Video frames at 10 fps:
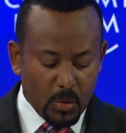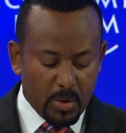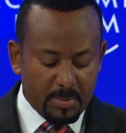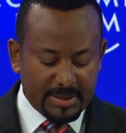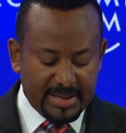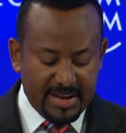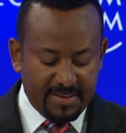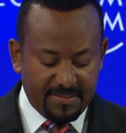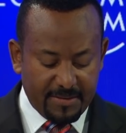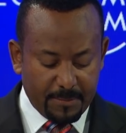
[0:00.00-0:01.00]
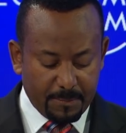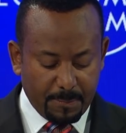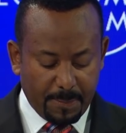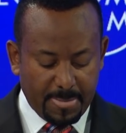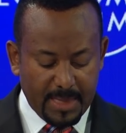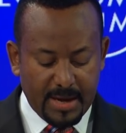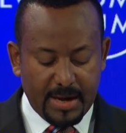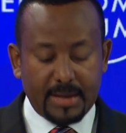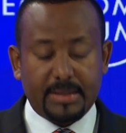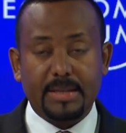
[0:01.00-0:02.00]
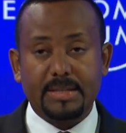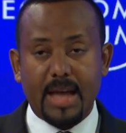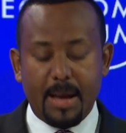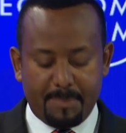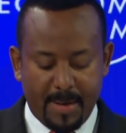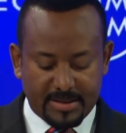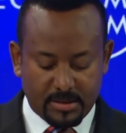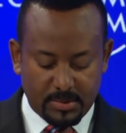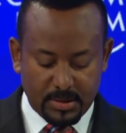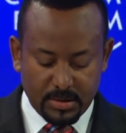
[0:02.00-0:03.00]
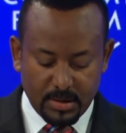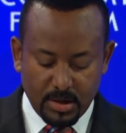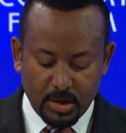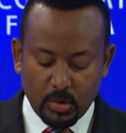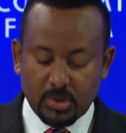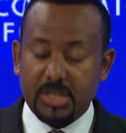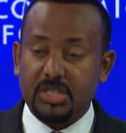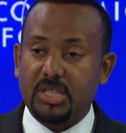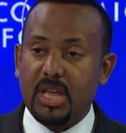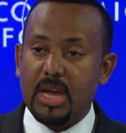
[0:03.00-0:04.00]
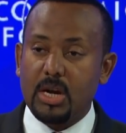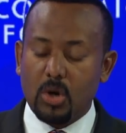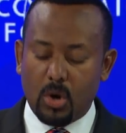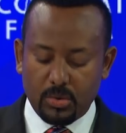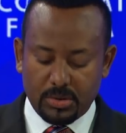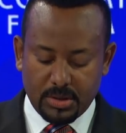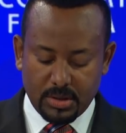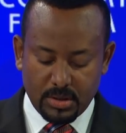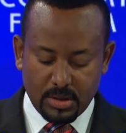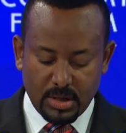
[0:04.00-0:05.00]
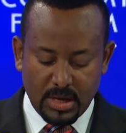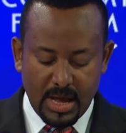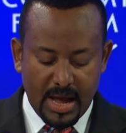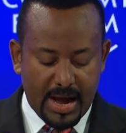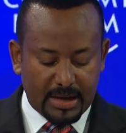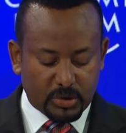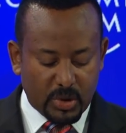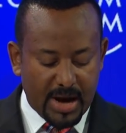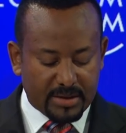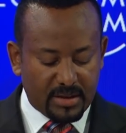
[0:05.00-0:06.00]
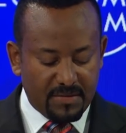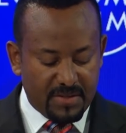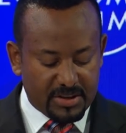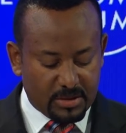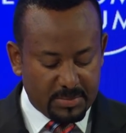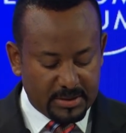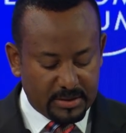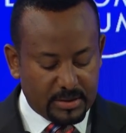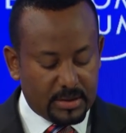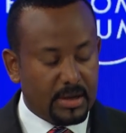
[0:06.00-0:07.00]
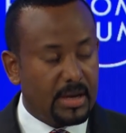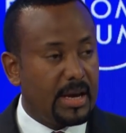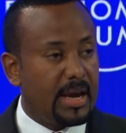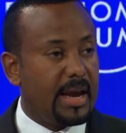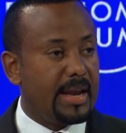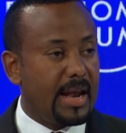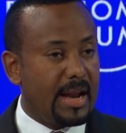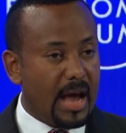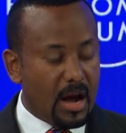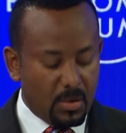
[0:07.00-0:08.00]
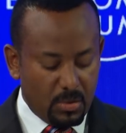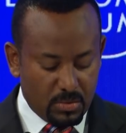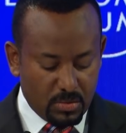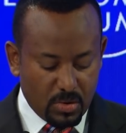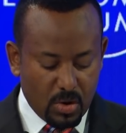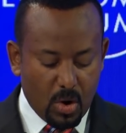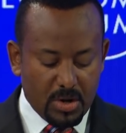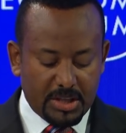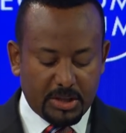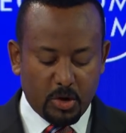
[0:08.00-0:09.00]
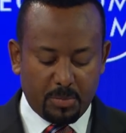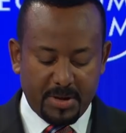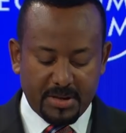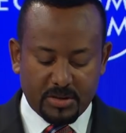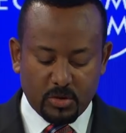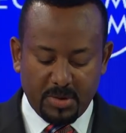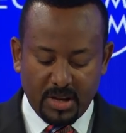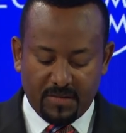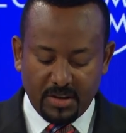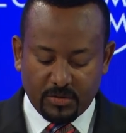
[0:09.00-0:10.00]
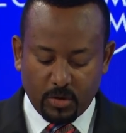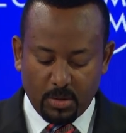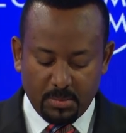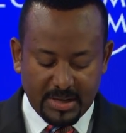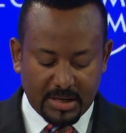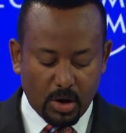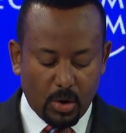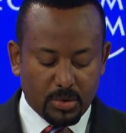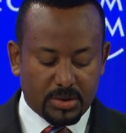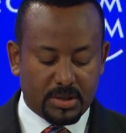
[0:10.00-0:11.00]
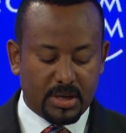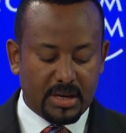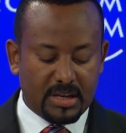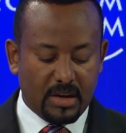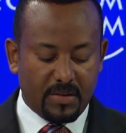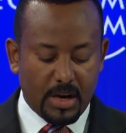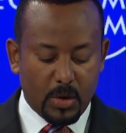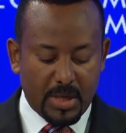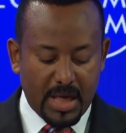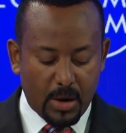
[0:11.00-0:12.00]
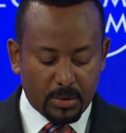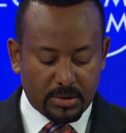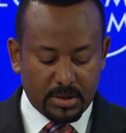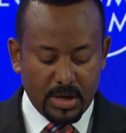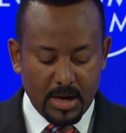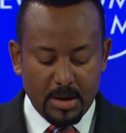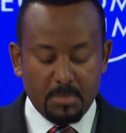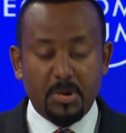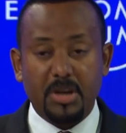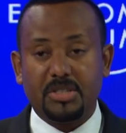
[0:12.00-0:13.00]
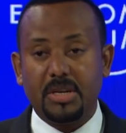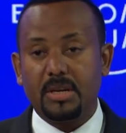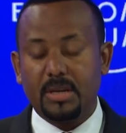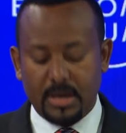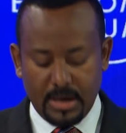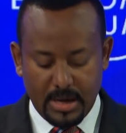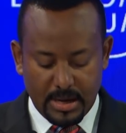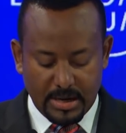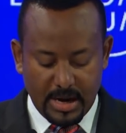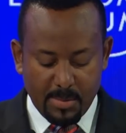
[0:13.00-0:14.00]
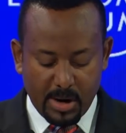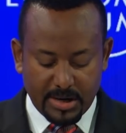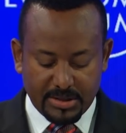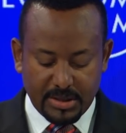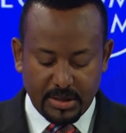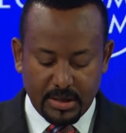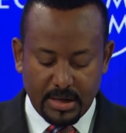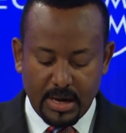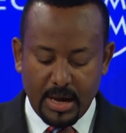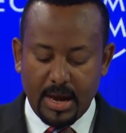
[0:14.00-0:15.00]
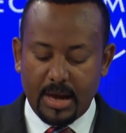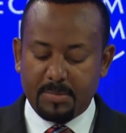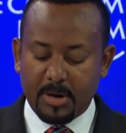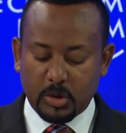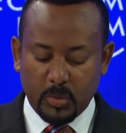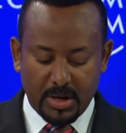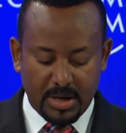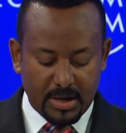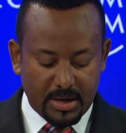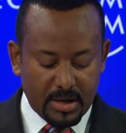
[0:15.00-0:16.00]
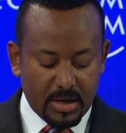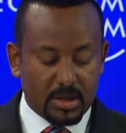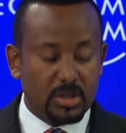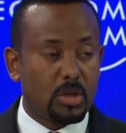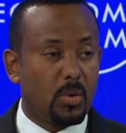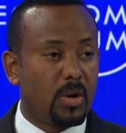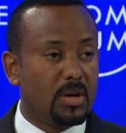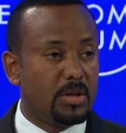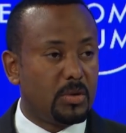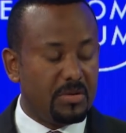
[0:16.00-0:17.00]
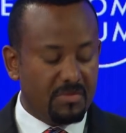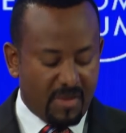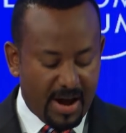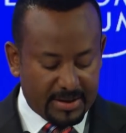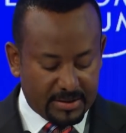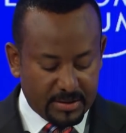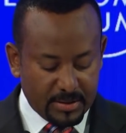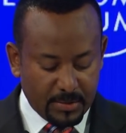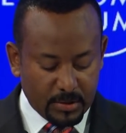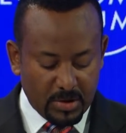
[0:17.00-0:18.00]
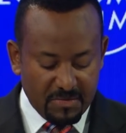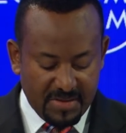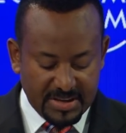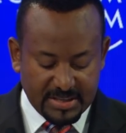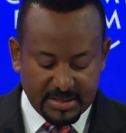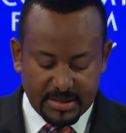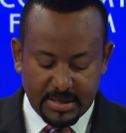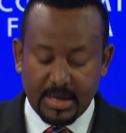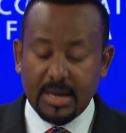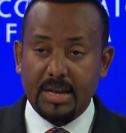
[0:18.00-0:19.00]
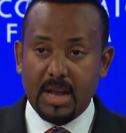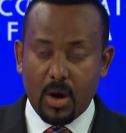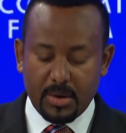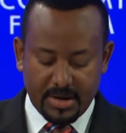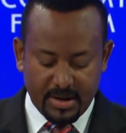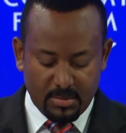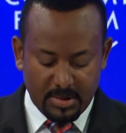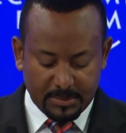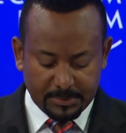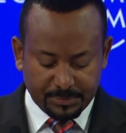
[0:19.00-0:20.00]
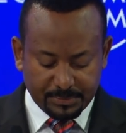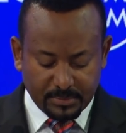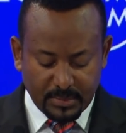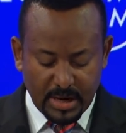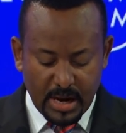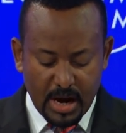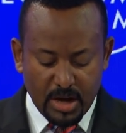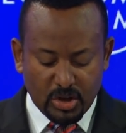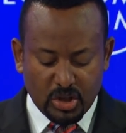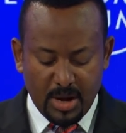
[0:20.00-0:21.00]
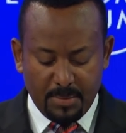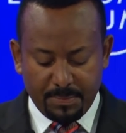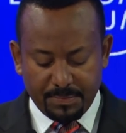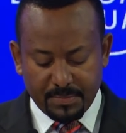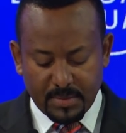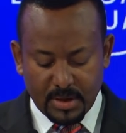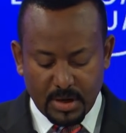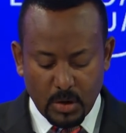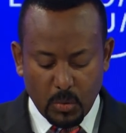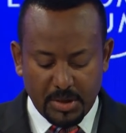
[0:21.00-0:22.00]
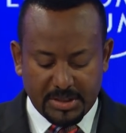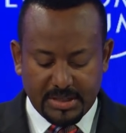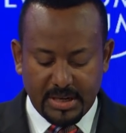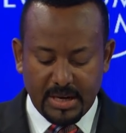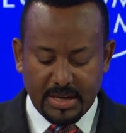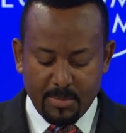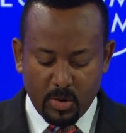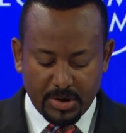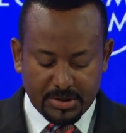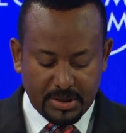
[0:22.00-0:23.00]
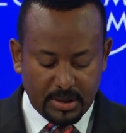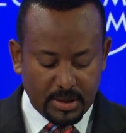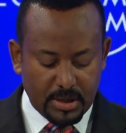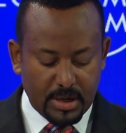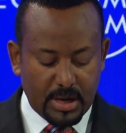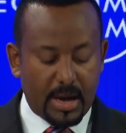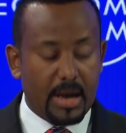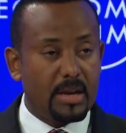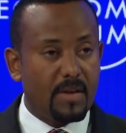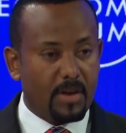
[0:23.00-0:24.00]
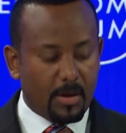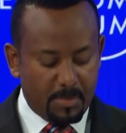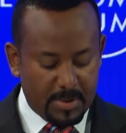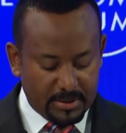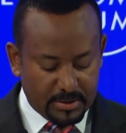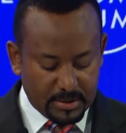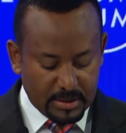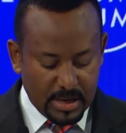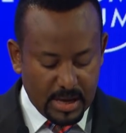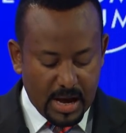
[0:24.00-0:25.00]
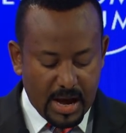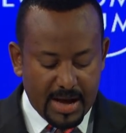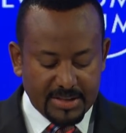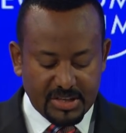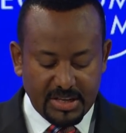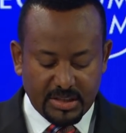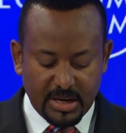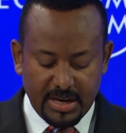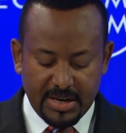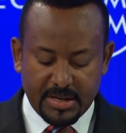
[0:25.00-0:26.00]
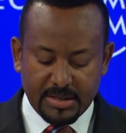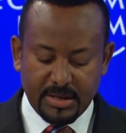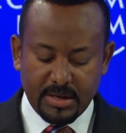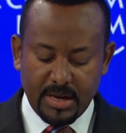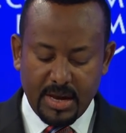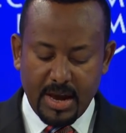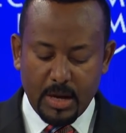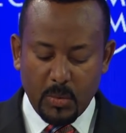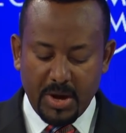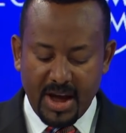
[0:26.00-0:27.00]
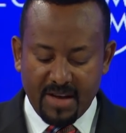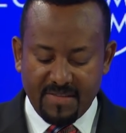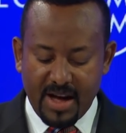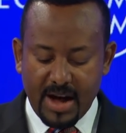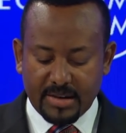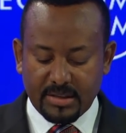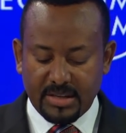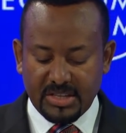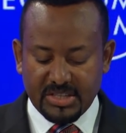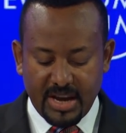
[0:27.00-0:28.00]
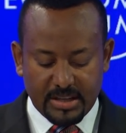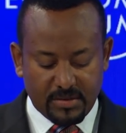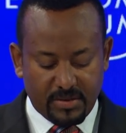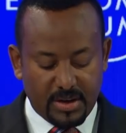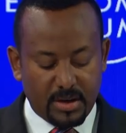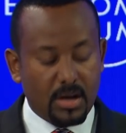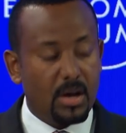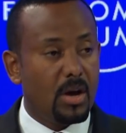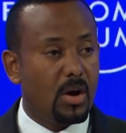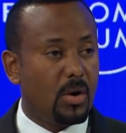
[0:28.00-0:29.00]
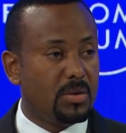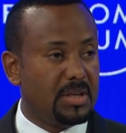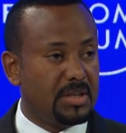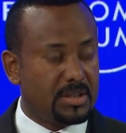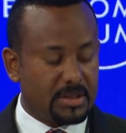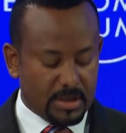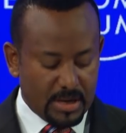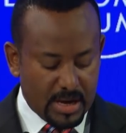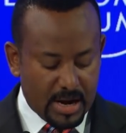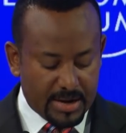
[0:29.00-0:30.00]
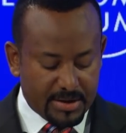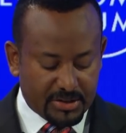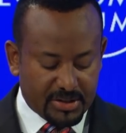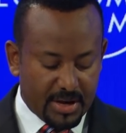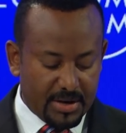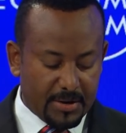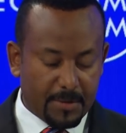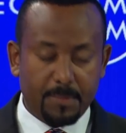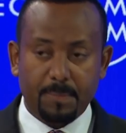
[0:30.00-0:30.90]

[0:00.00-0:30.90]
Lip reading: We believe it is now possible to sustain growth, attract investment, and allow all Ethiopians to benefit from the growth dividend without embracing democracy and persuading the world to invest in our economy. In sum, we see democracy and development as interlinked, and we have acted decisively on this understanding.